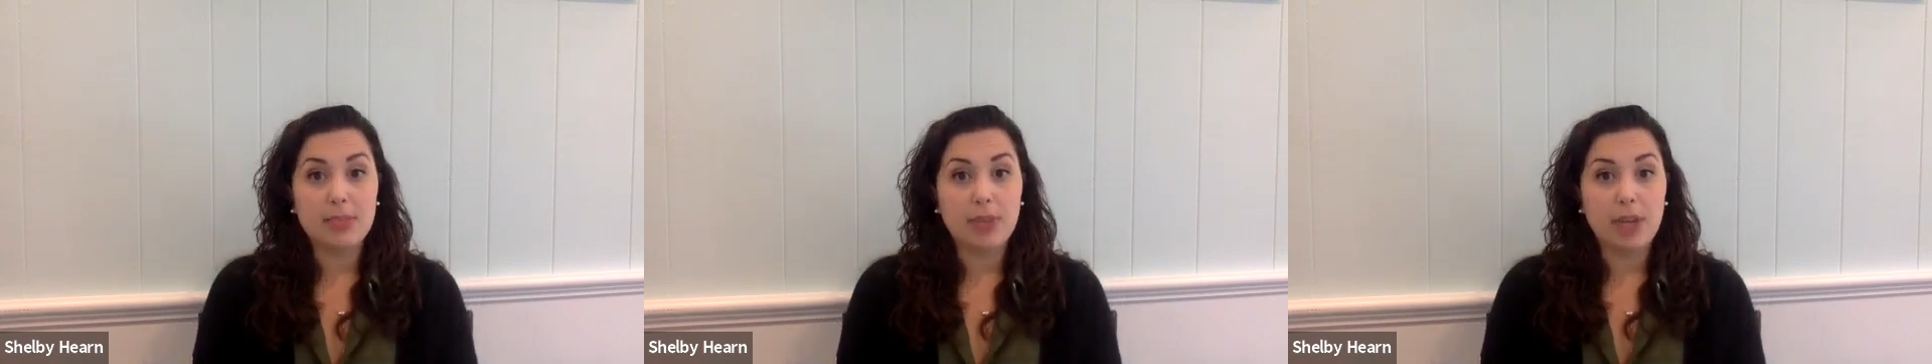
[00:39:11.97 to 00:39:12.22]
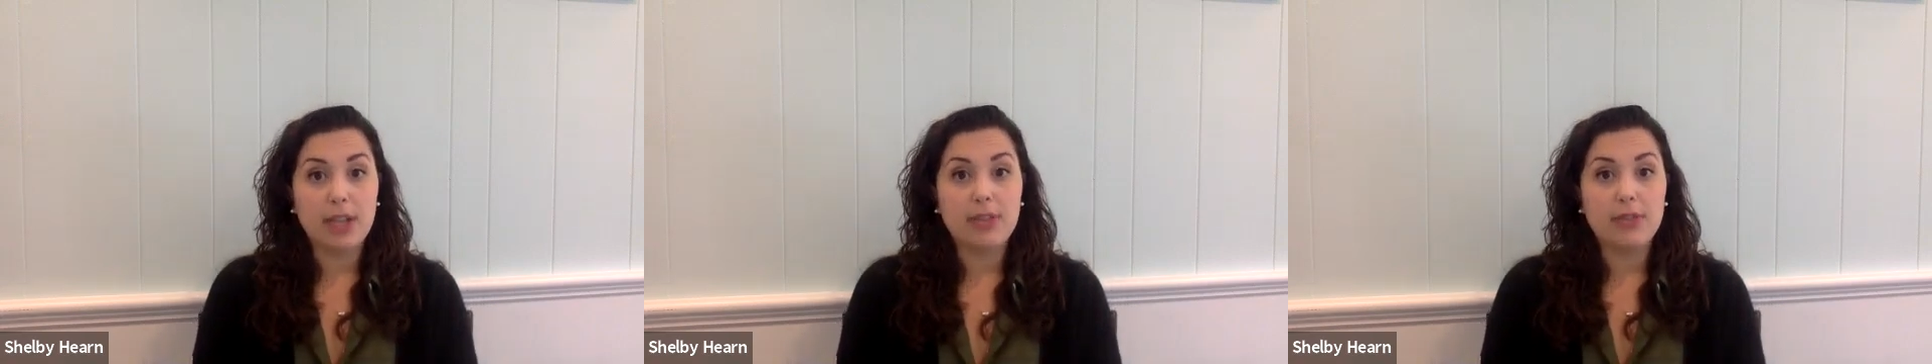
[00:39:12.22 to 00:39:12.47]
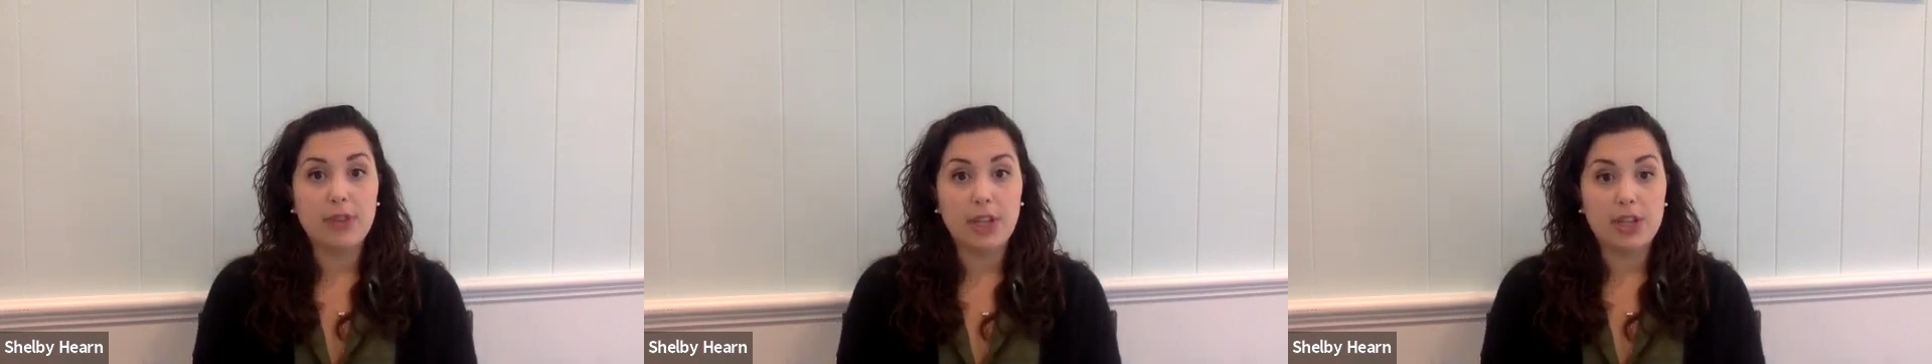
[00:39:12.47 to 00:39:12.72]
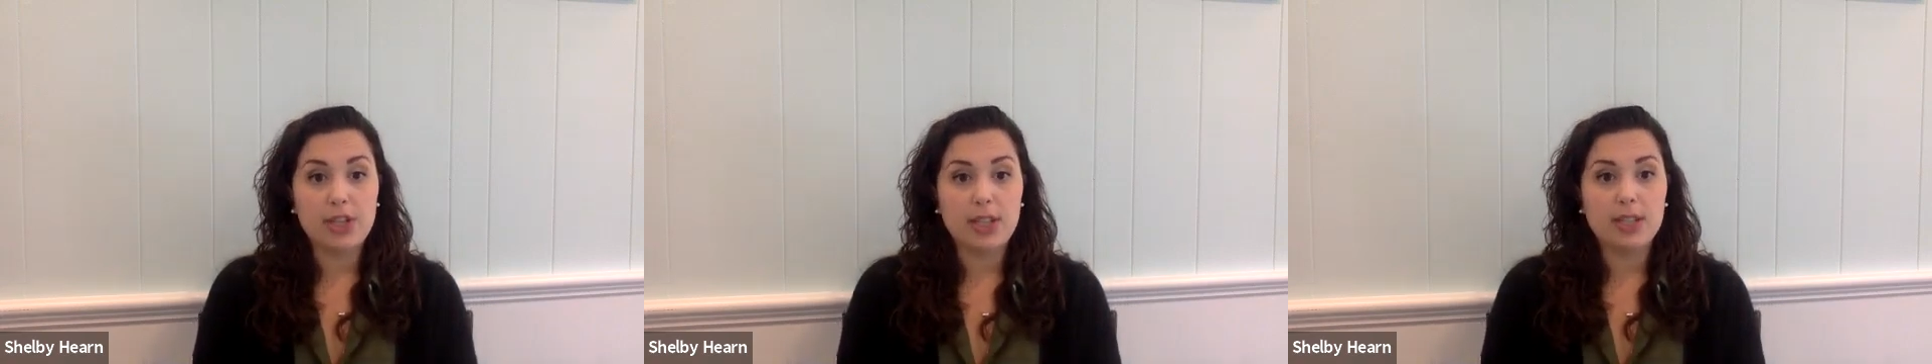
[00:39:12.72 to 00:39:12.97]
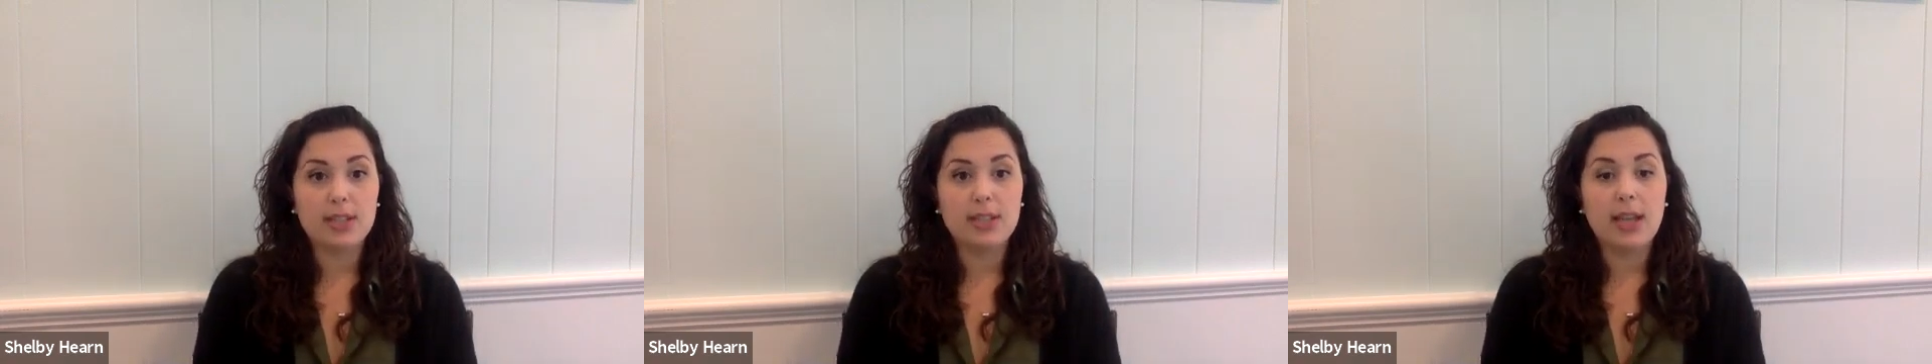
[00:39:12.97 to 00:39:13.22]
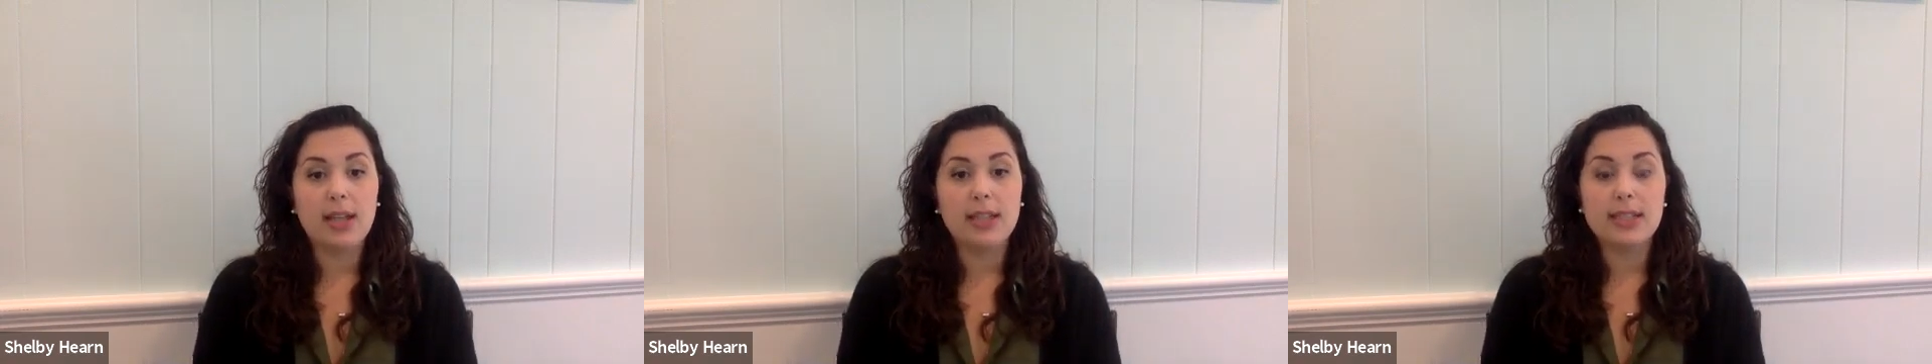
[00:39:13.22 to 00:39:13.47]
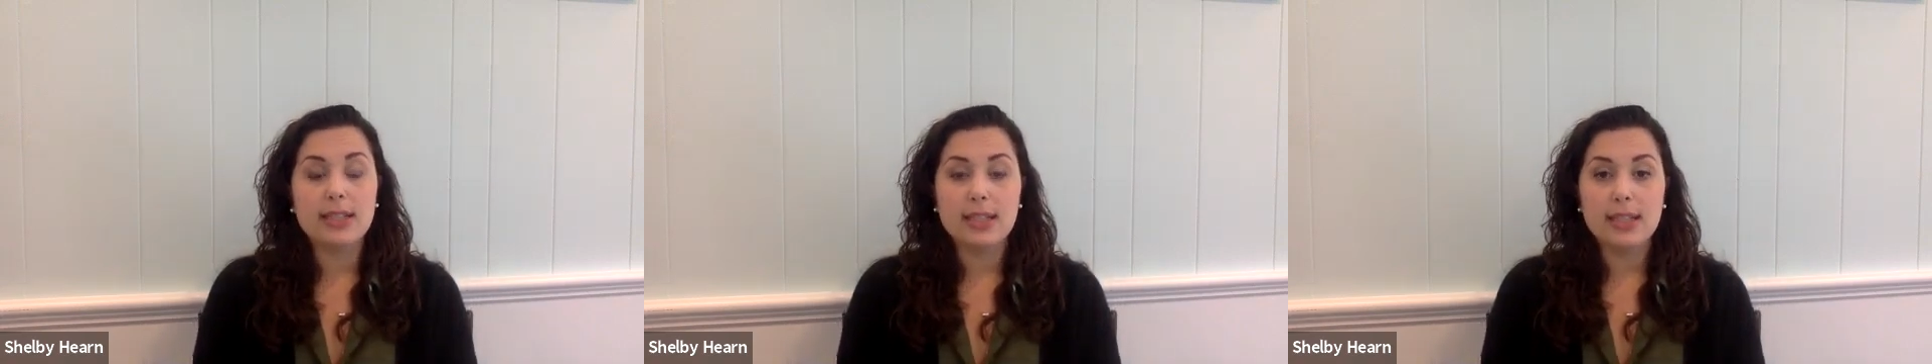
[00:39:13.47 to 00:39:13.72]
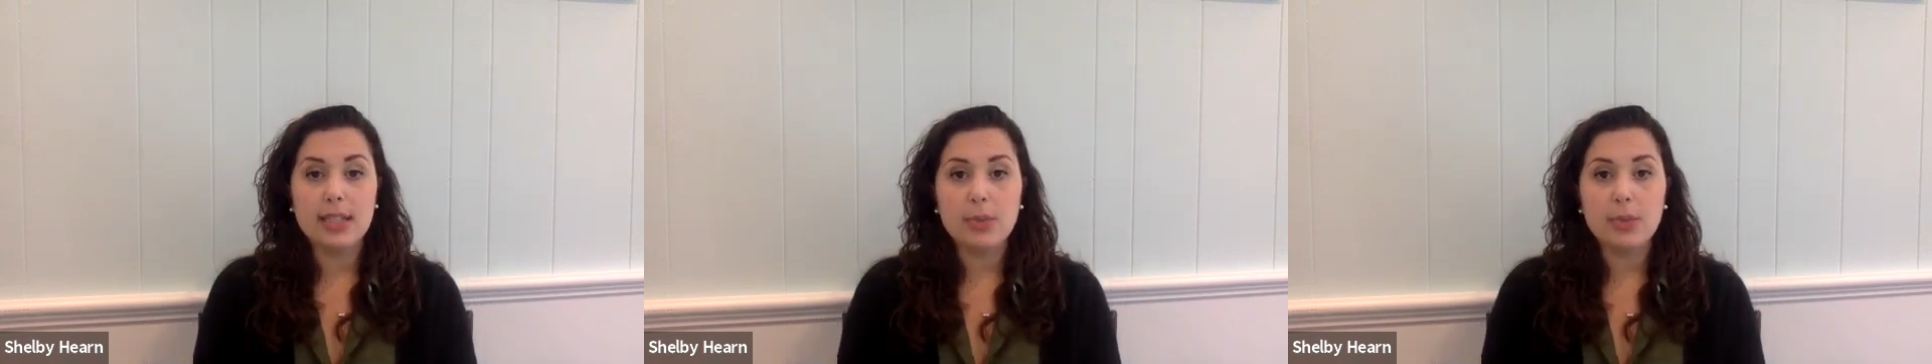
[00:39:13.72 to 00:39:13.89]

bright freshness and acidity,